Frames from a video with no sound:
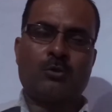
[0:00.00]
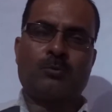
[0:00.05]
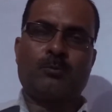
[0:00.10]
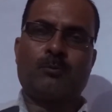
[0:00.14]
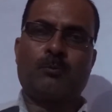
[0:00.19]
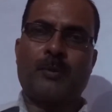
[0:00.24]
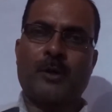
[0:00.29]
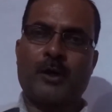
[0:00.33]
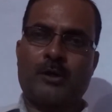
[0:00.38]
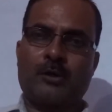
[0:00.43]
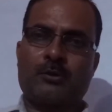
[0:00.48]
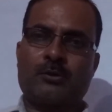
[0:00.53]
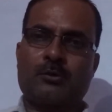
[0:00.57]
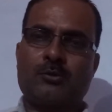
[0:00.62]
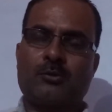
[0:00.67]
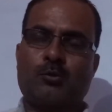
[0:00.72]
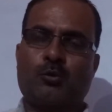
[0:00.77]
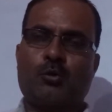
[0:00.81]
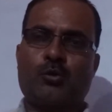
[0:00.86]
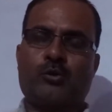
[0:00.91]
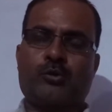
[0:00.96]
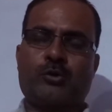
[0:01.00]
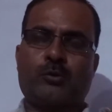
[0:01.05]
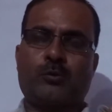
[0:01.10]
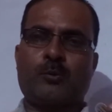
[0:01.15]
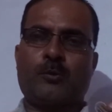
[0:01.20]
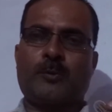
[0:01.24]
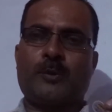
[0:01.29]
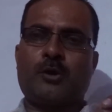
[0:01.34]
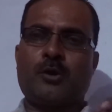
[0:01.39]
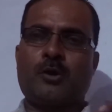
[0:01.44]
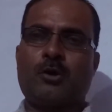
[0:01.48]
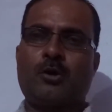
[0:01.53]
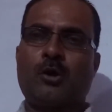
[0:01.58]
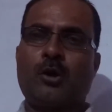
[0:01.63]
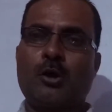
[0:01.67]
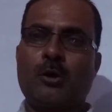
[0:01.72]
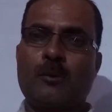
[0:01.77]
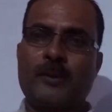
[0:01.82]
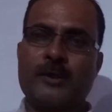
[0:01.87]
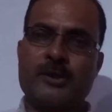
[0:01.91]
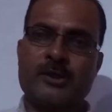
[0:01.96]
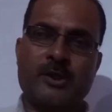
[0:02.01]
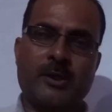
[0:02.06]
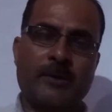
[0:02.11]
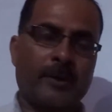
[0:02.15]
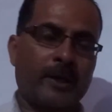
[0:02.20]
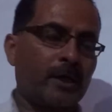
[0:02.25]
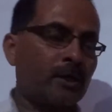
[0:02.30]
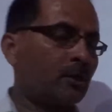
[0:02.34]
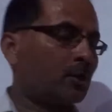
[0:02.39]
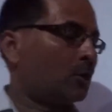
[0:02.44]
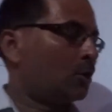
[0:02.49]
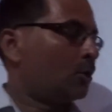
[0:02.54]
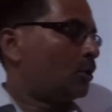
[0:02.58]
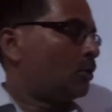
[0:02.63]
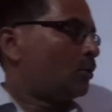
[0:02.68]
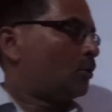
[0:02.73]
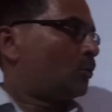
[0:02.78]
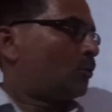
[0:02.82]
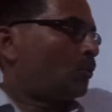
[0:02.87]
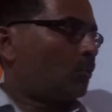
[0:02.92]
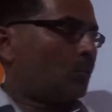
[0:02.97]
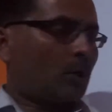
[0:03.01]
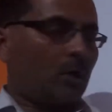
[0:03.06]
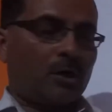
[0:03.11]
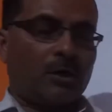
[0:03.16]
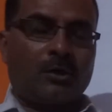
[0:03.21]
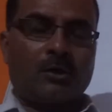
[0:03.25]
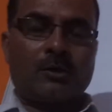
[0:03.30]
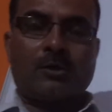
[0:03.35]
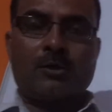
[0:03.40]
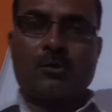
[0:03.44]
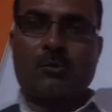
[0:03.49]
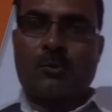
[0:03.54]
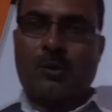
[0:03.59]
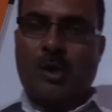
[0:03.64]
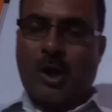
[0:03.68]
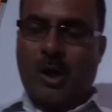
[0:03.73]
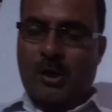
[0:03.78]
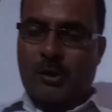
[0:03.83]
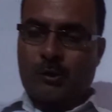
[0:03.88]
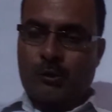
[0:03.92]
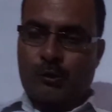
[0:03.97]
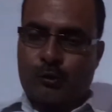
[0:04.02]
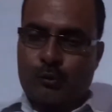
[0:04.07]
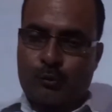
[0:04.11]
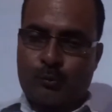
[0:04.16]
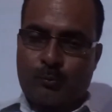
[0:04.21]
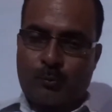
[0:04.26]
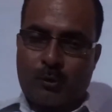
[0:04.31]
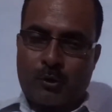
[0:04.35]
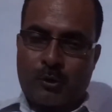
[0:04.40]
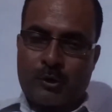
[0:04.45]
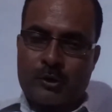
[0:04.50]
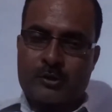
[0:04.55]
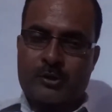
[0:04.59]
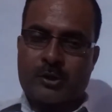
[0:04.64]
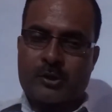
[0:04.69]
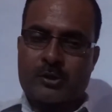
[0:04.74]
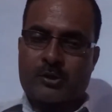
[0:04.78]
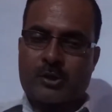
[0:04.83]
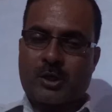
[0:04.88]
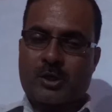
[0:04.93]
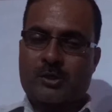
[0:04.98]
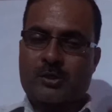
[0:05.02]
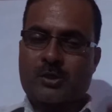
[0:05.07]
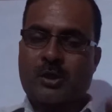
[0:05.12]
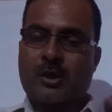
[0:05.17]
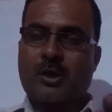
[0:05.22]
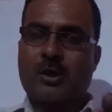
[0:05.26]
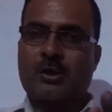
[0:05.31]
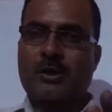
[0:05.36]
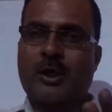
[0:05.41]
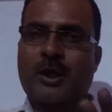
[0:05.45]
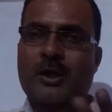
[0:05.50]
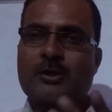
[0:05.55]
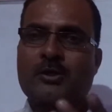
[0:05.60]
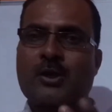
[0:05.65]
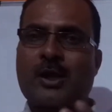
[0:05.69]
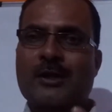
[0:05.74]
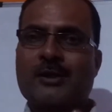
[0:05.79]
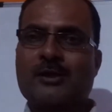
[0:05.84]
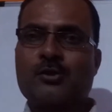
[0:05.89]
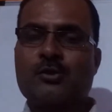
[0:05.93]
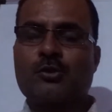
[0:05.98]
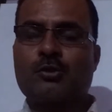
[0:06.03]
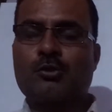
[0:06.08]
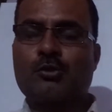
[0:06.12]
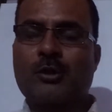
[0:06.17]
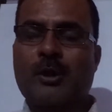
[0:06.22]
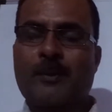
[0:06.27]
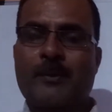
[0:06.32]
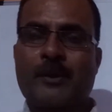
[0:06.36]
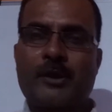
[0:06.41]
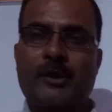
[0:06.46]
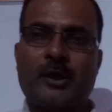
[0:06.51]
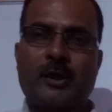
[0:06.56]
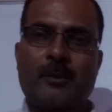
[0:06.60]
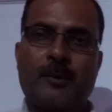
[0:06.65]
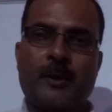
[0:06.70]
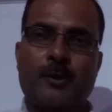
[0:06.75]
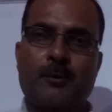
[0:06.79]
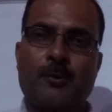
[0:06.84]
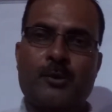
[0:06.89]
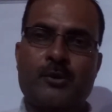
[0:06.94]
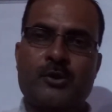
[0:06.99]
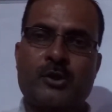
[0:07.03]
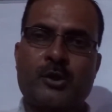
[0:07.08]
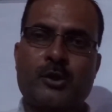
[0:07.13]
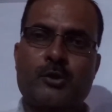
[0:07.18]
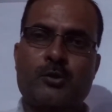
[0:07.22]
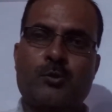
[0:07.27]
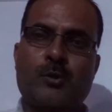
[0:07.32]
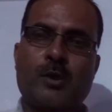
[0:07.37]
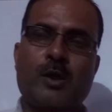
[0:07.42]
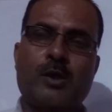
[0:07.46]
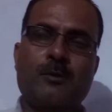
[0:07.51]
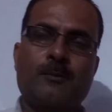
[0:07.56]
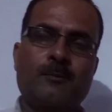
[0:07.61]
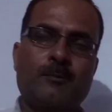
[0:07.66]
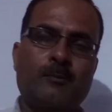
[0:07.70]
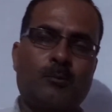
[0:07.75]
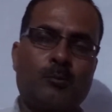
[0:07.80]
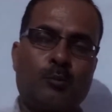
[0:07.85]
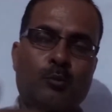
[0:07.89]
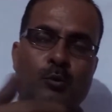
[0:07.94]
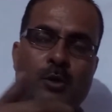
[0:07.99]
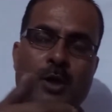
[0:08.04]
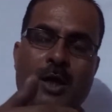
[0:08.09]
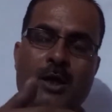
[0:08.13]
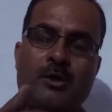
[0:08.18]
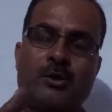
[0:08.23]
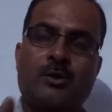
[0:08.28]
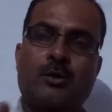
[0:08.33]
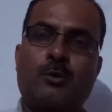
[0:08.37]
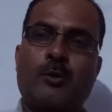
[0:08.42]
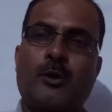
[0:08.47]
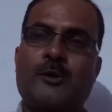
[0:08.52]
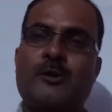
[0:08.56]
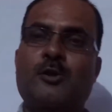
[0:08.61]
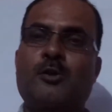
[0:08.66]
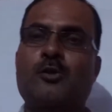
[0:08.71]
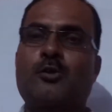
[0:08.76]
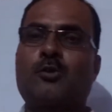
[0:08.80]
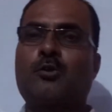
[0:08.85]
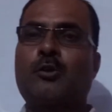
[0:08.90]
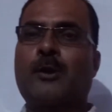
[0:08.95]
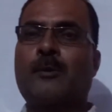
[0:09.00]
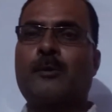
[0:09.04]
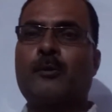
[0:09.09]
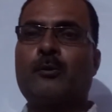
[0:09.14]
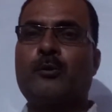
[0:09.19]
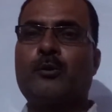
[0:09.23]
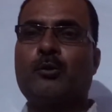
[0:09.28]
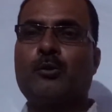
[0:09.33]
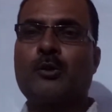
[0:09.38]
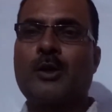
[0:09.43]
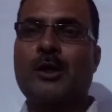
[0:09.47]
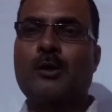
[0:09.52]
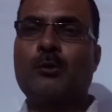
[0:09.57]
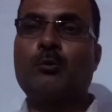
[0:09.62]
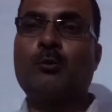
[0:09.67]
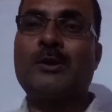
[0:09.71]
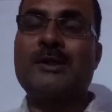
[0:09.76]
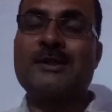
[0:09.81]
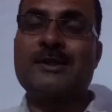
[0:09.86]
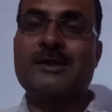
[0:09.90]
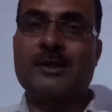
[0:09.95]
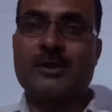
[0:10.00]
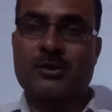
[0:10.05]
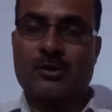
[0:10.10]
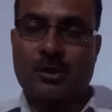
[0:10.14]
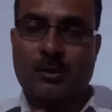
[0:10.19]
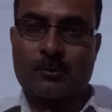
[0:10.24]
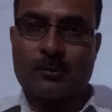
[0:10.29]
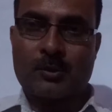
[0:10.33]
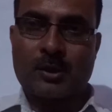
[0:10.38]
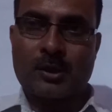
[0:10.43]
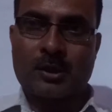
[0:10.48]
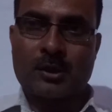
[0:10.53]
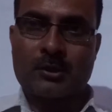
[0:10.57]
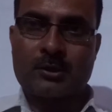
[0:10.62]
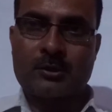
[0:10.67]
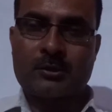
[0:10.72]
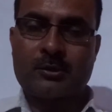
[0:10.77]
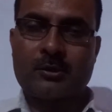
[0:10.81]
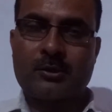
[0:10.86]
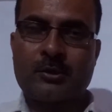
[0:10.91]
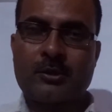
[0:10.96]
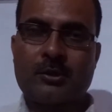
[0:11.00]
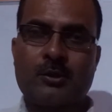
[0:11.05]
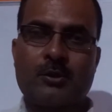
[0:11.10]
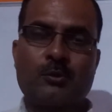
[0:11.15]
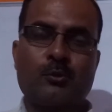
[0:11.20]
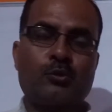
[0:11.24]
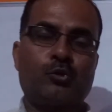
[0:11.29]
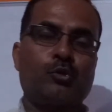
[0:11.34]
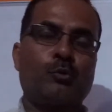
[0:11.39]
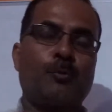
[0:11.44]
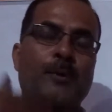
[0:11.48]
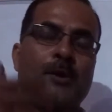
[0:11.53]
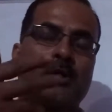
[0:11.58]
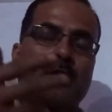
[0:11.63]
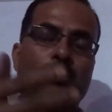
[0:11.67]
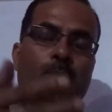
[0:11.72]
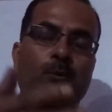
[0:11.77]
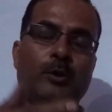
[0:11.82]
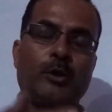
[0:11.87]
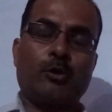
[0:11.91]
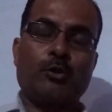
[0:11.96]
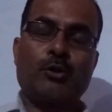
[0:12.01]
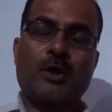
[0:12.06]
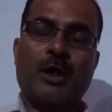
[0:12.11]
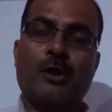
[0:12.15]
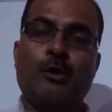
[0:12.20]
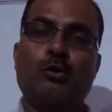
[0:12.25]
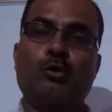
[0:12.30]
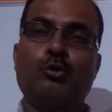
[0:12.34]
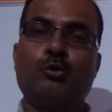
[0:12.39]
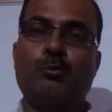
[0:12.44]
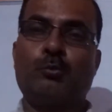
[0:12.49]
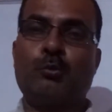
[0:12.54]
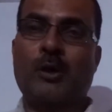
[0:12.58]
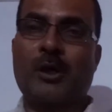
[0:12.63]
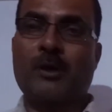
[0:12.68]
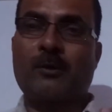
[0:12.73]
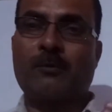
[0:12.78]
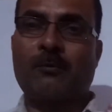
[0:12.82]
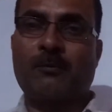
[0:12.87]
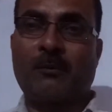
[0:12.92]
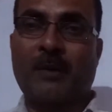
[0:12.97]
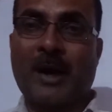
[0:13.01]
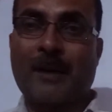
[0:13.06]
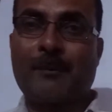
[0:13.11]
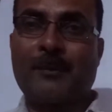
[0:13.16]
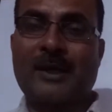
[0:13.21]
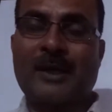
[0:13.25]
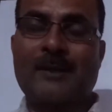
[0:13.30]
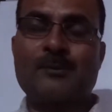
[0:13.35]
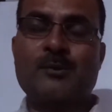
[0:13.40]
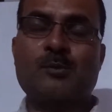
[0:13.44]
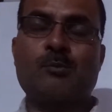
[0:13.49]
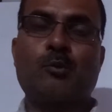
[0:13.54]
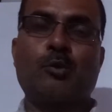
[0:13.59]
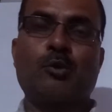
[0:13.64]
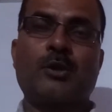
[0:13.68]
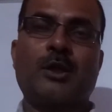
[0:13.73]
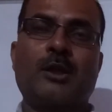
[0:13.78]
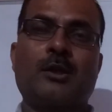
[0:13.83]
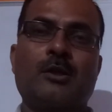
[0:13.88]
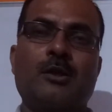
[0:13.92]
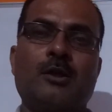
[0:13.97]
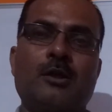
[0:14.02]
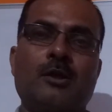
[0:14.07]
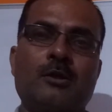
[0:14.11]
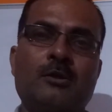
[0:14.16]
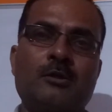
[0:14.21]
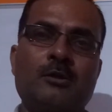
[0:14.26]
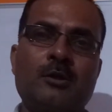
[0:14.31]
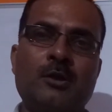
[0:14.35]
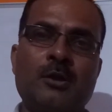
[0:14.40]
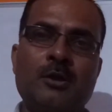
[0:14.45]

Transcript: But question will be always given 1 and 2 bodies, just as earth has the acceleration to gravity 10 meter per second square, moon has the acceleration to gravity, we know that 1/6 of the earth, Jupiter we know that 2.5 times more than the earth.